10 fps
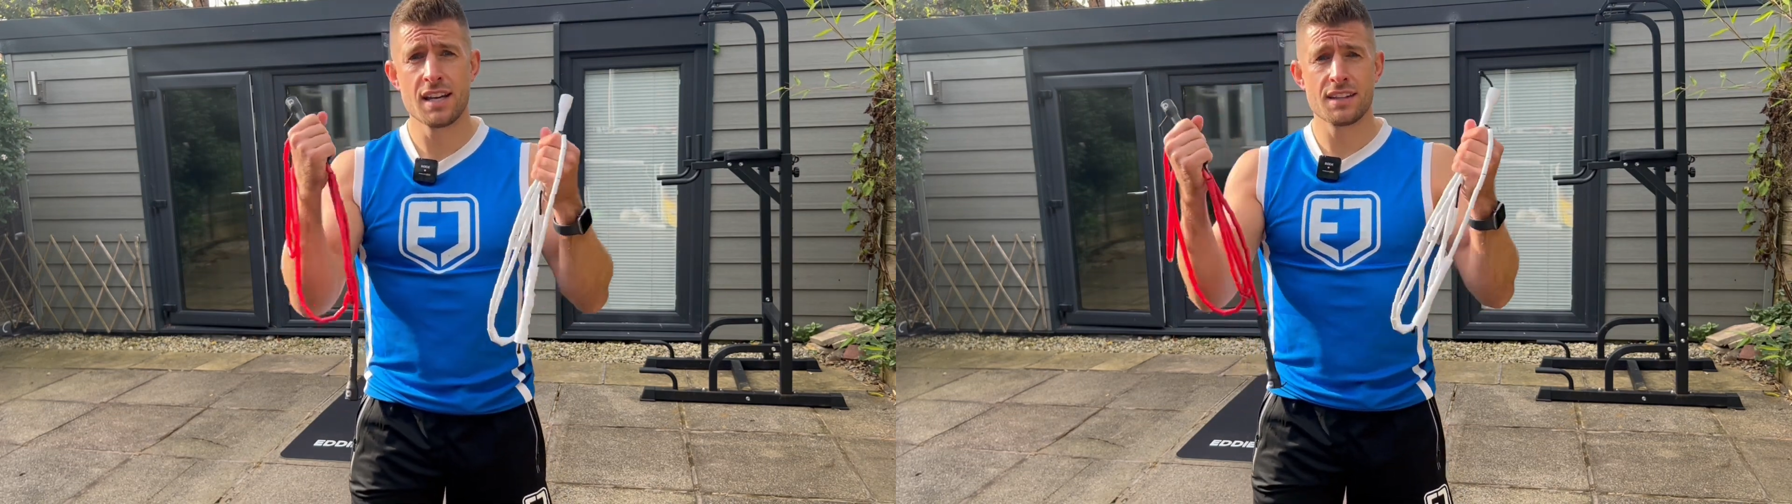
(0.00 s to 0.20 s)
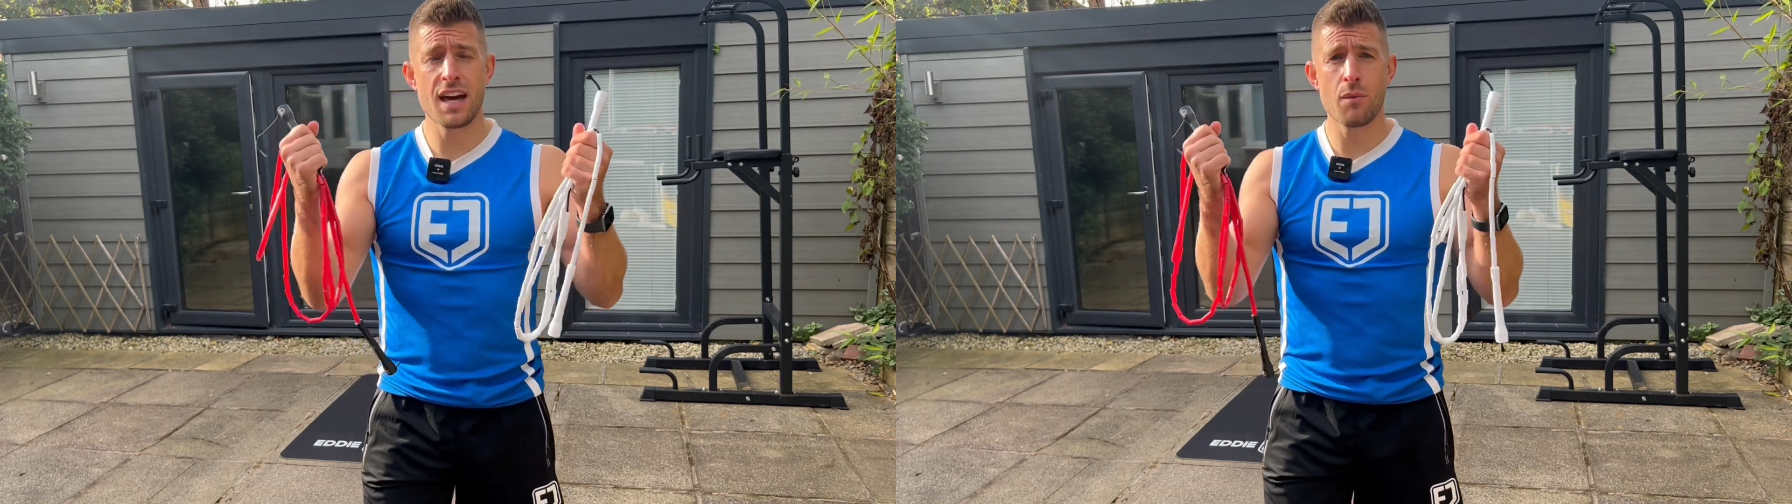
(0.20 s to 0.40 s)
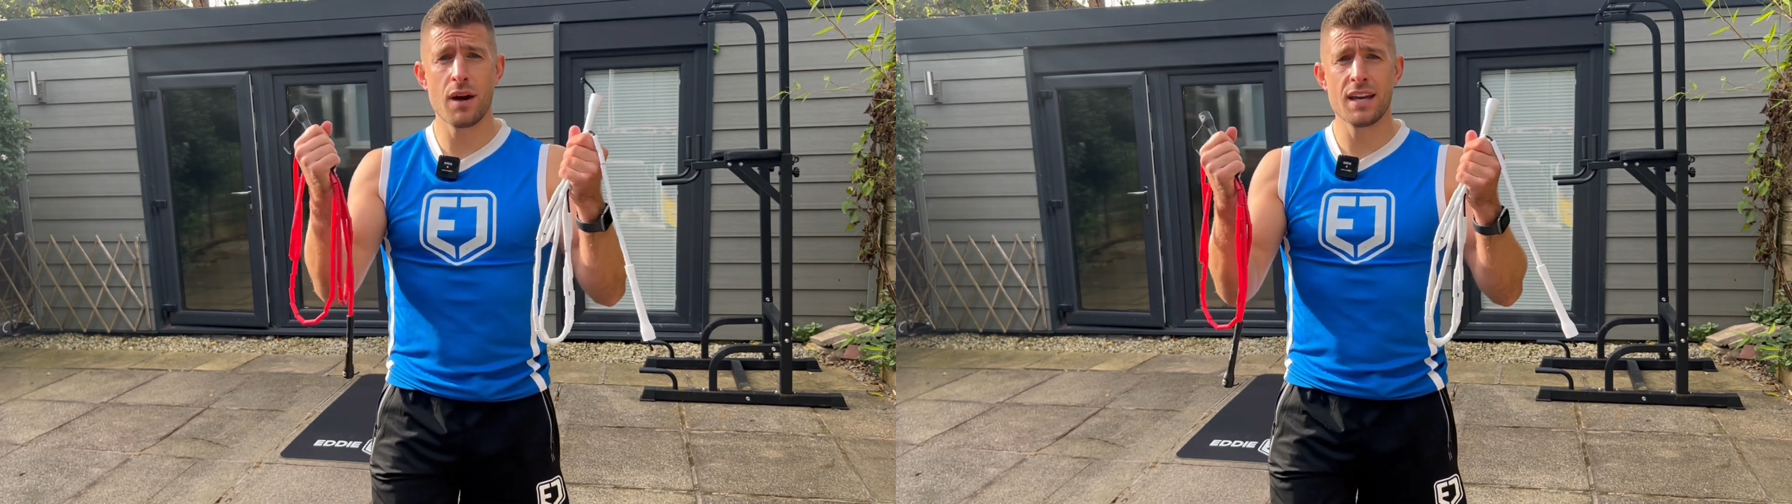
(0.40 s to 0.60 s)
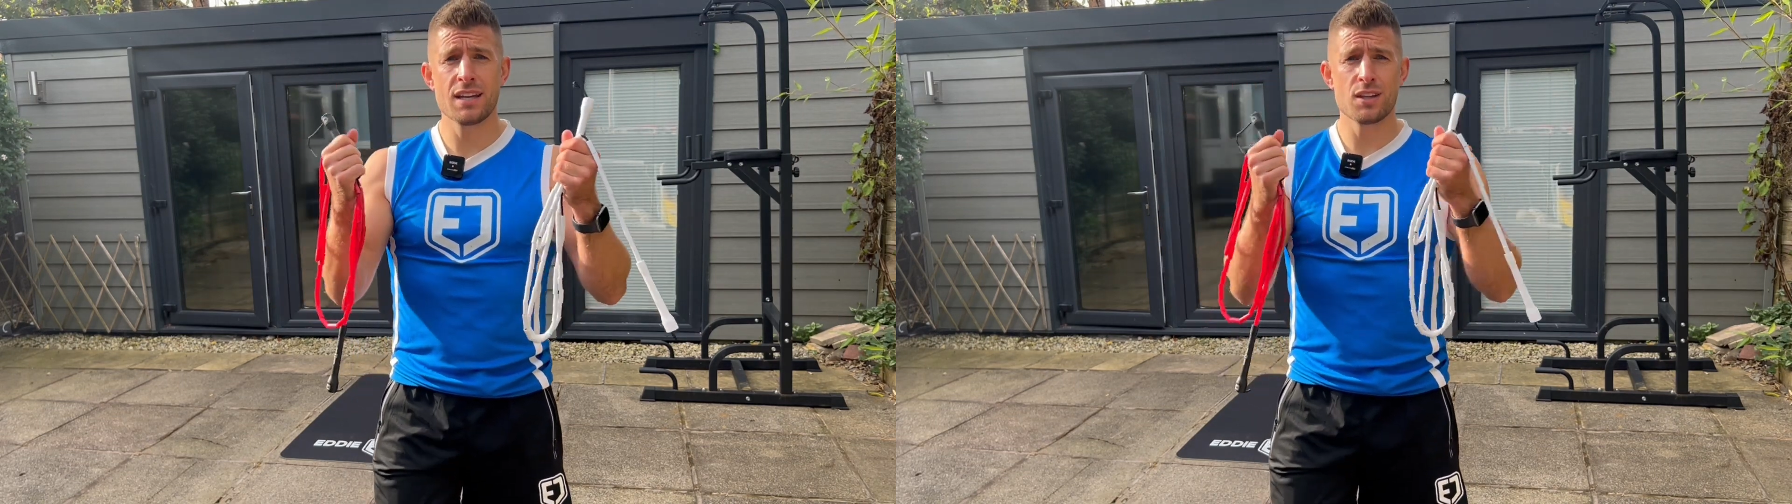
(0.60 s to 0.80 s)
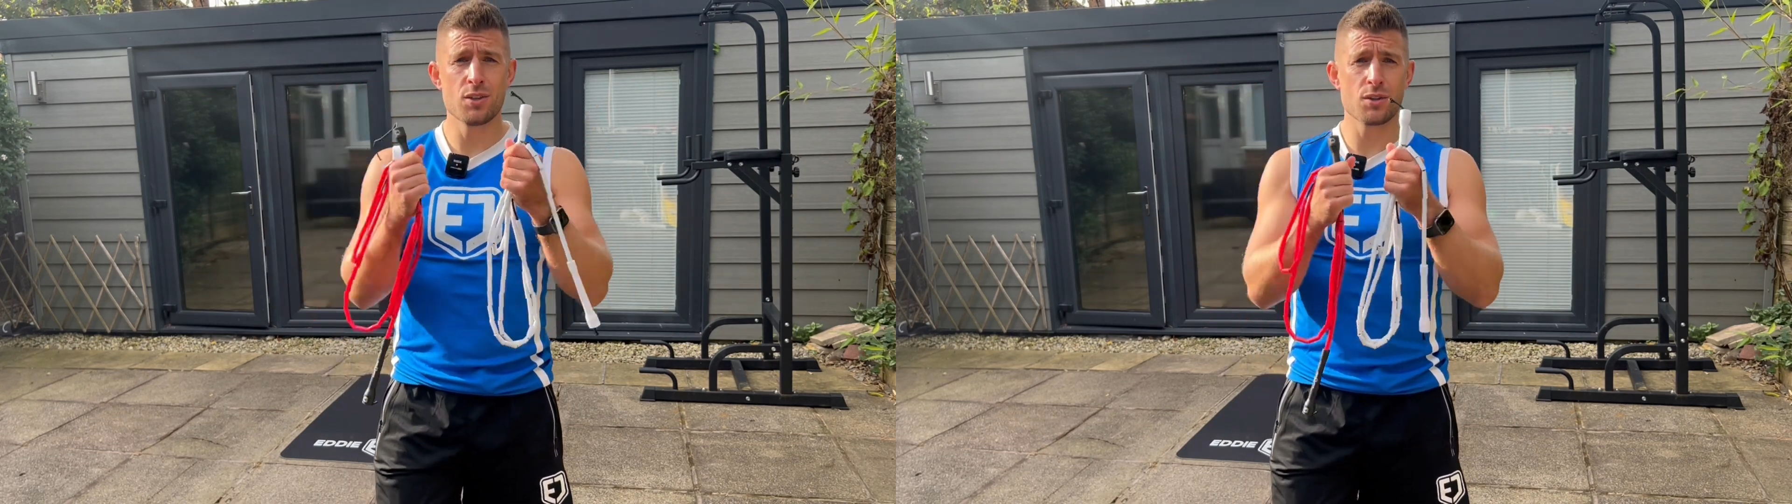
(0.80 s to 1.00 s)
That way
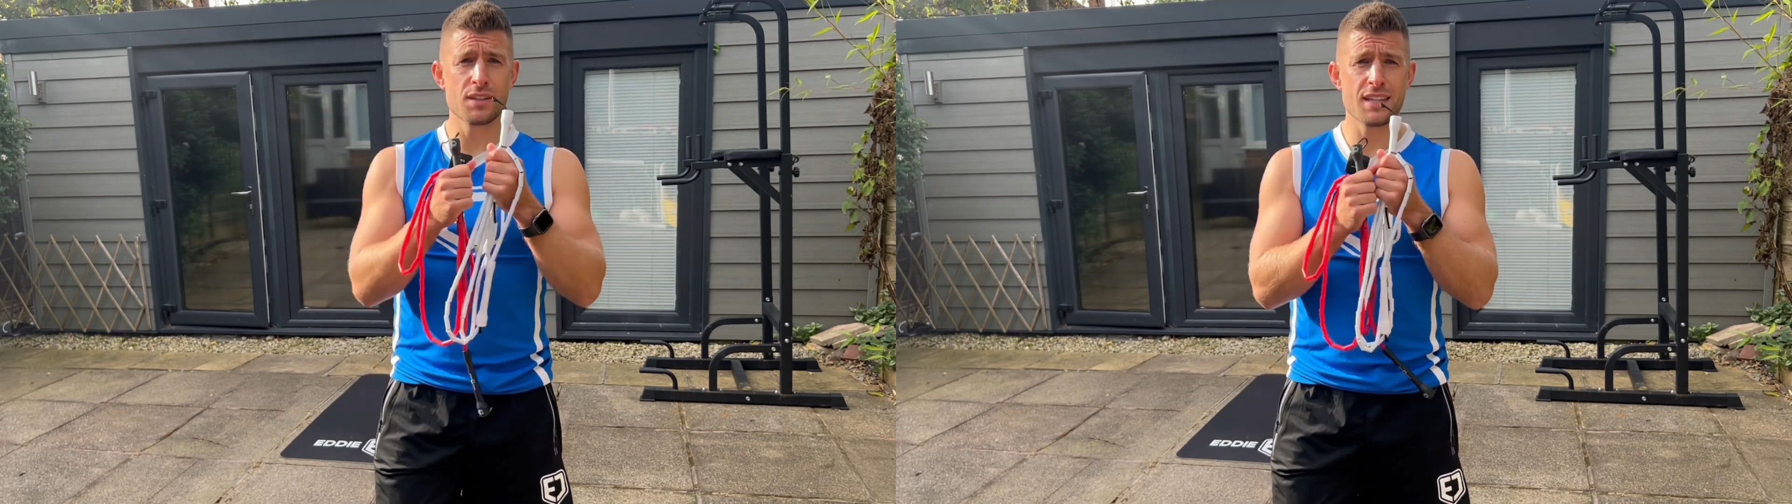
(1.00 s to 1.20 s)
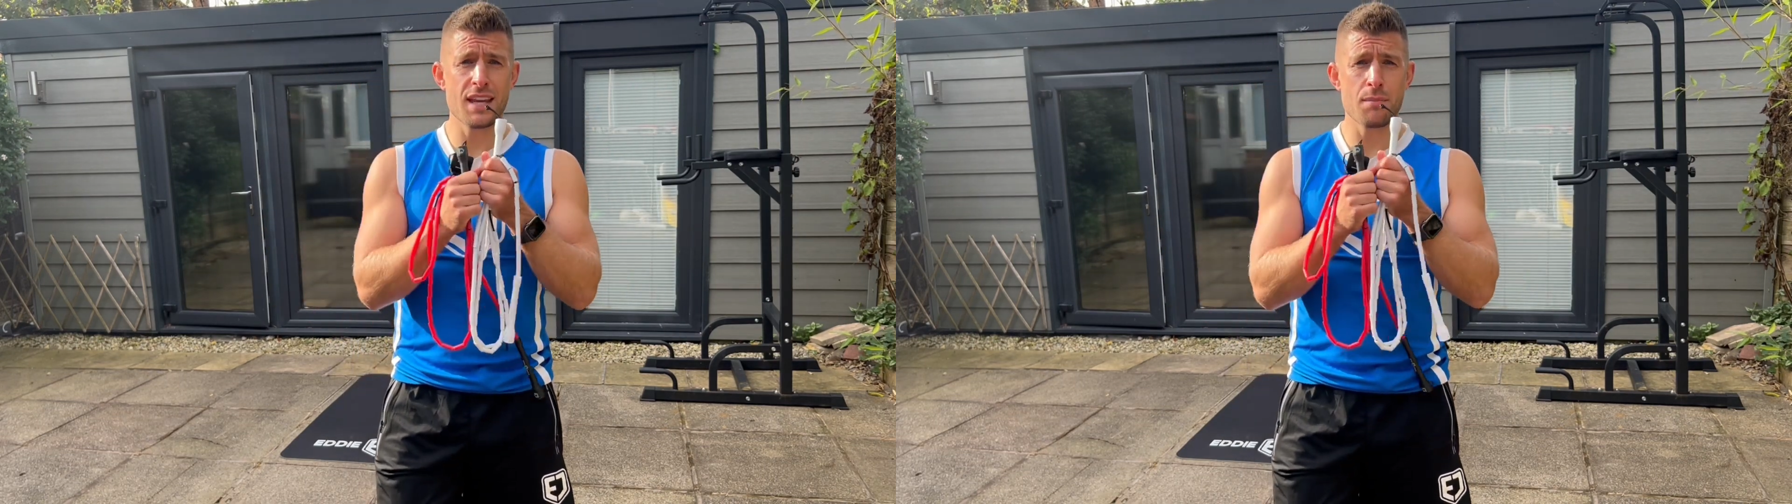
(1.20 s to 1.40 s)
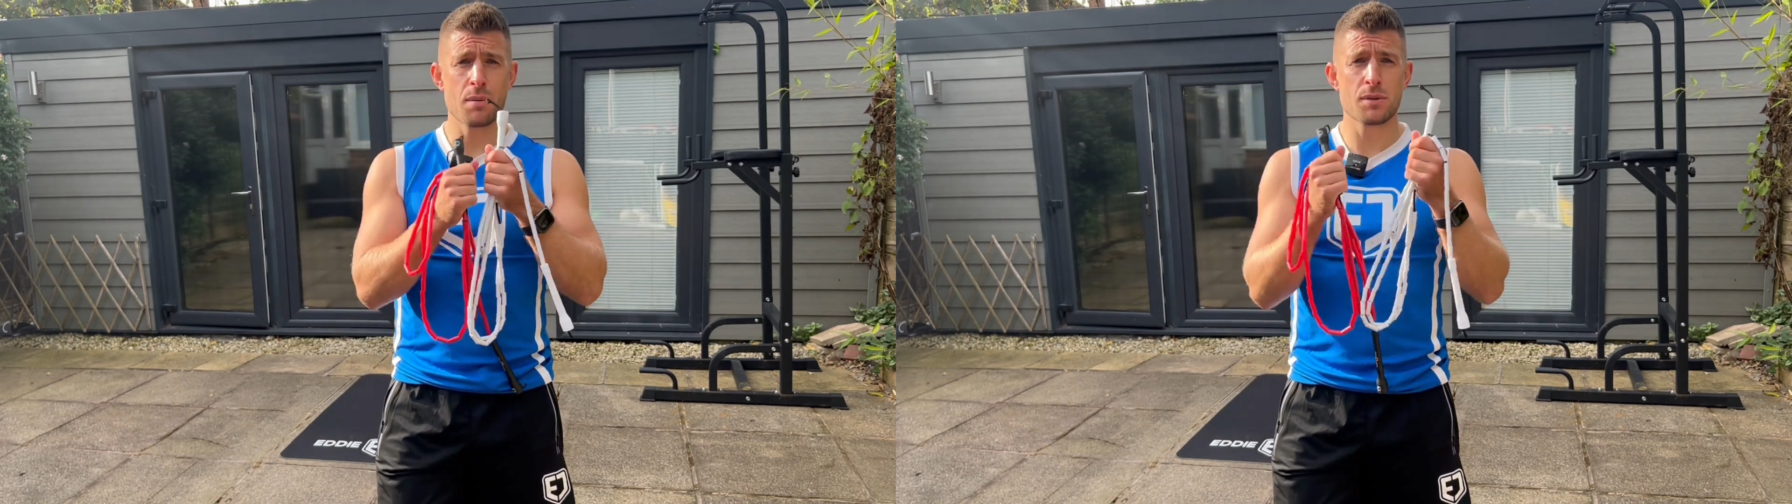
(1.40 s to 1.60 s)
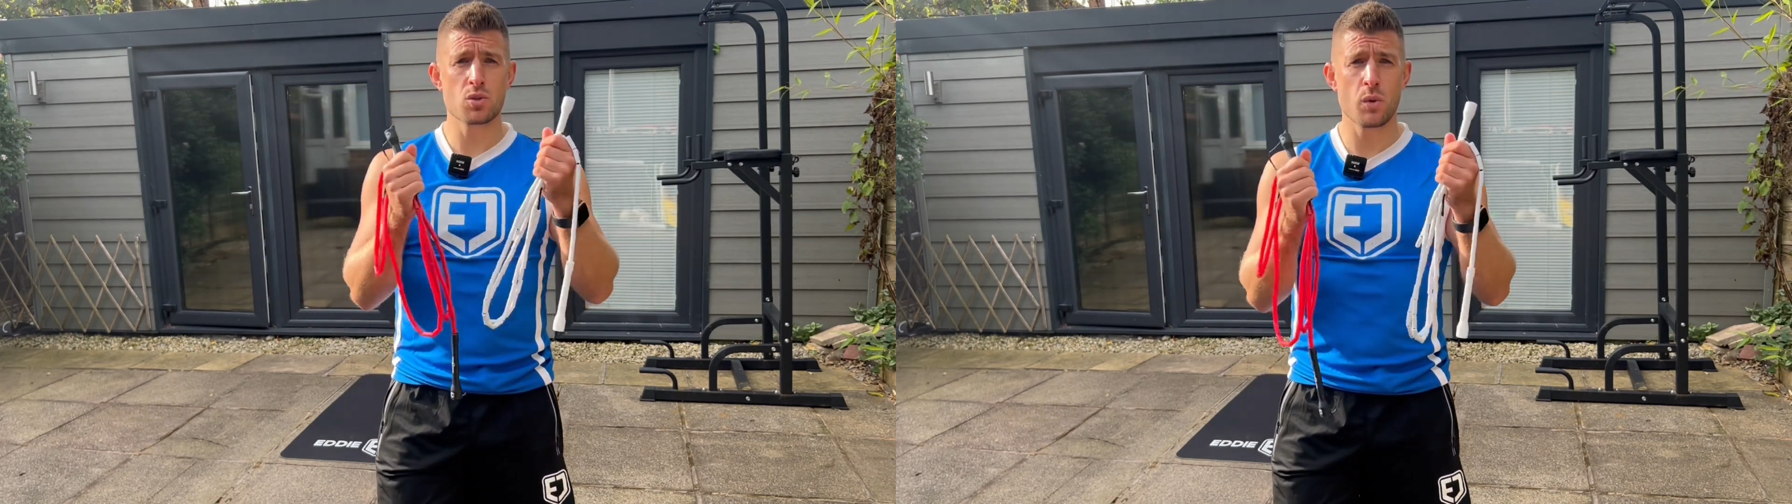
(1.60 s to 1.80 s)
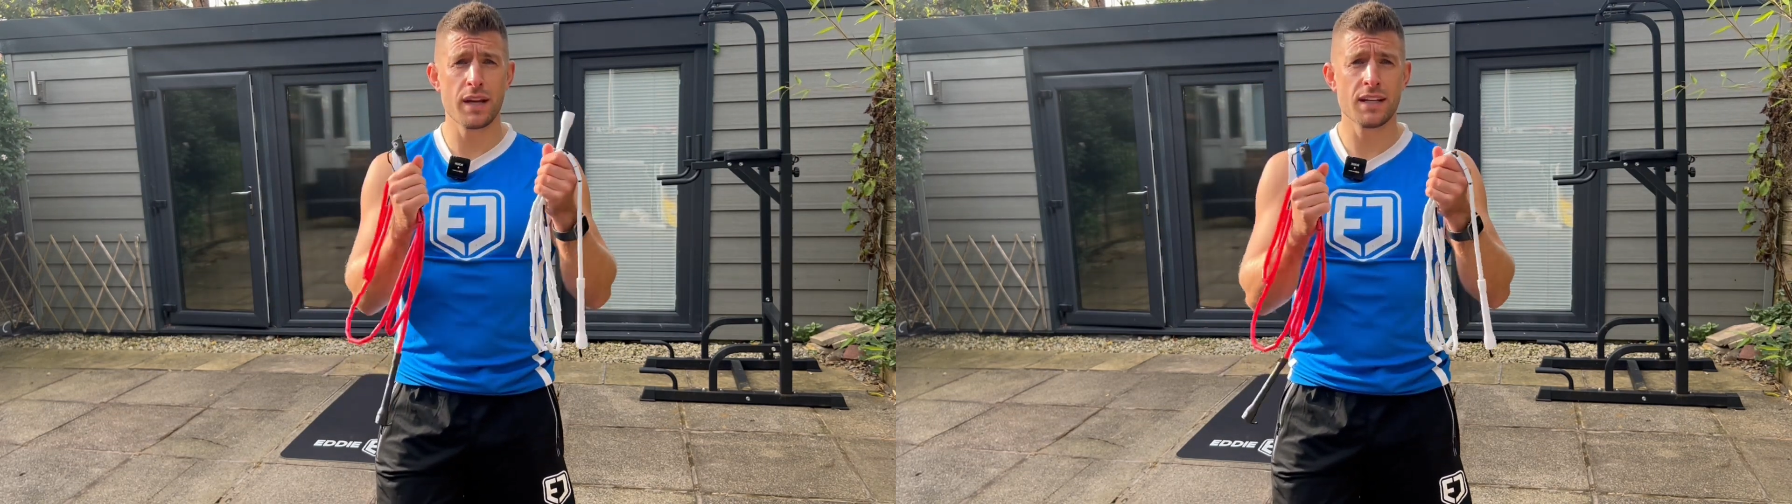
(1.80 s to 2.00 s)
you can dip
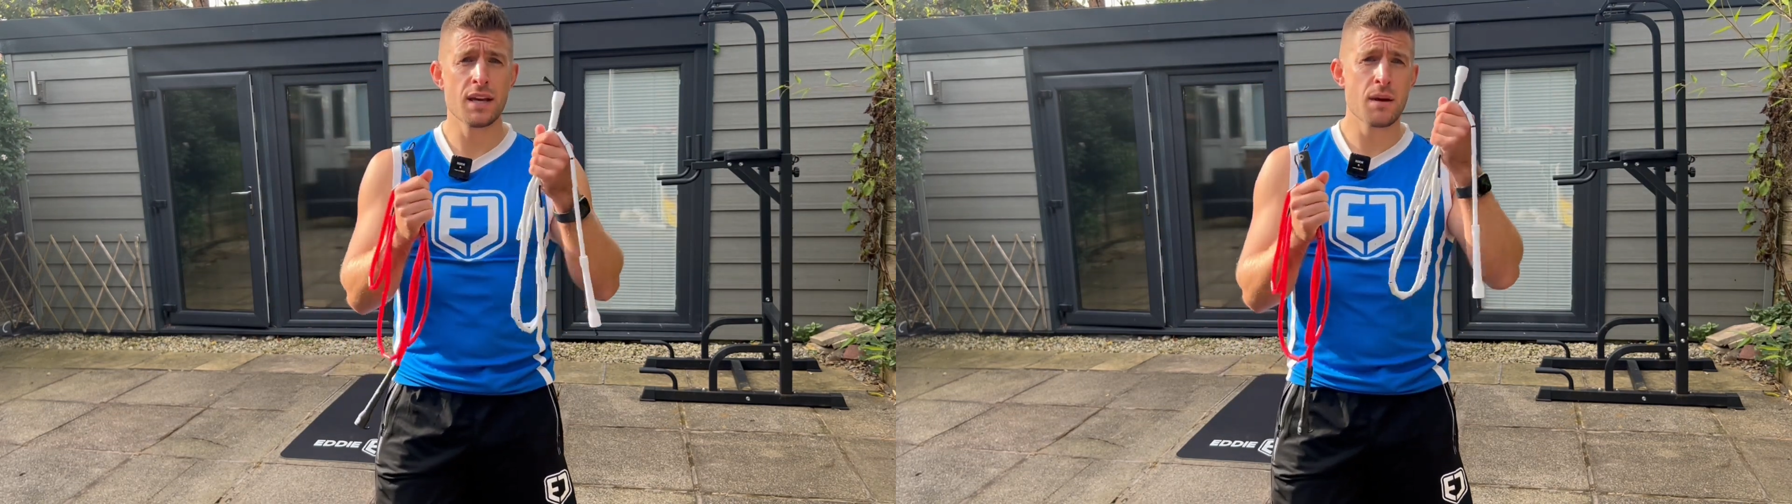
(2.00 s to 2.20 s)
between